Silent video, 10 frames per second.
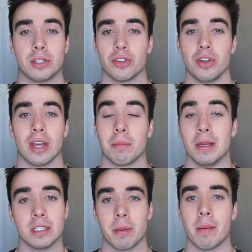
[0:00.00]
sure you get a
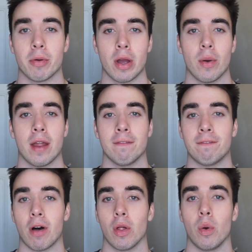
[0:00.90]
piece of paper out and
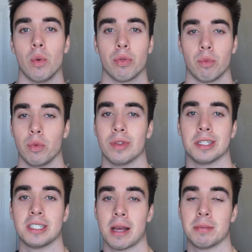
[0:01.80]
follow through the
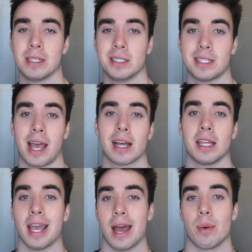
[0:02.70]
steps
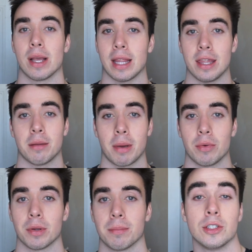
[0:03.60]
exactly how I laid them out.